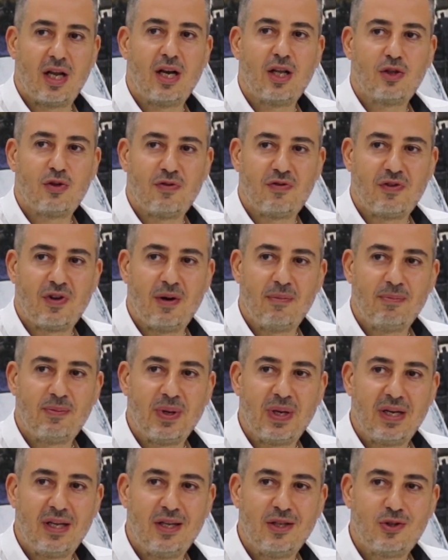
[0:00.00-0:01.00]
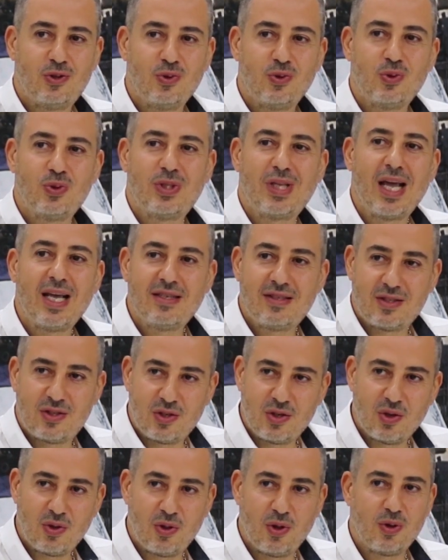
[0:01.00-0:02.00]
a lot of companies to
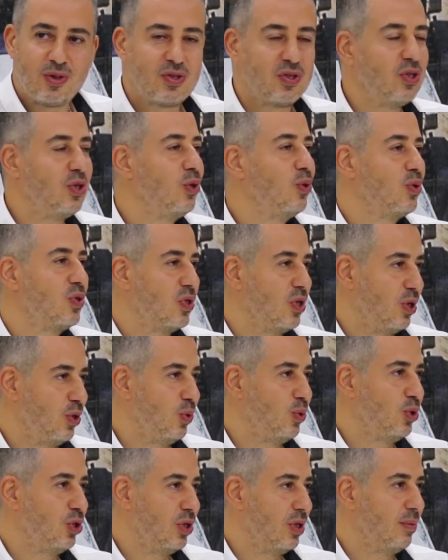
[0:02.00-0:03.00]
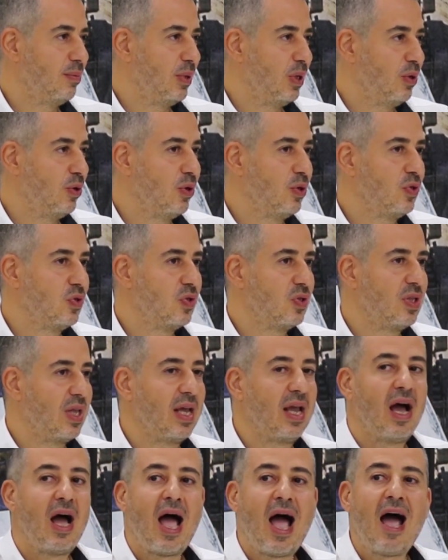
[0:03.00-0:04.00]
test those new solutions, because
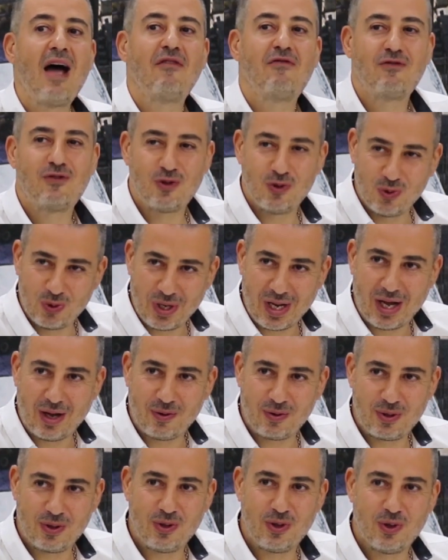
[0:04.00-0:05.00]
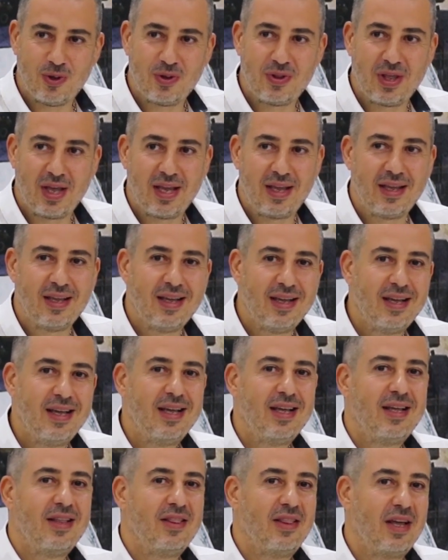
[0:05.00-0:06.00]
they have to now, you know, they
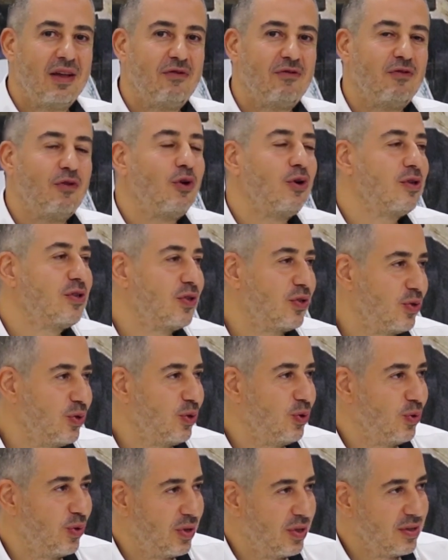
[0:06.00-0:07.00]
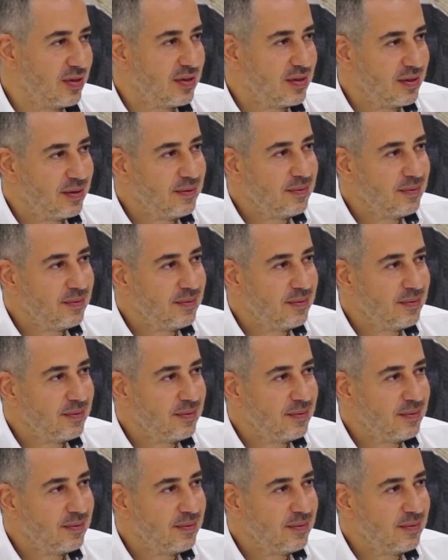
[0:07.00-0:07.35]
forced to do this.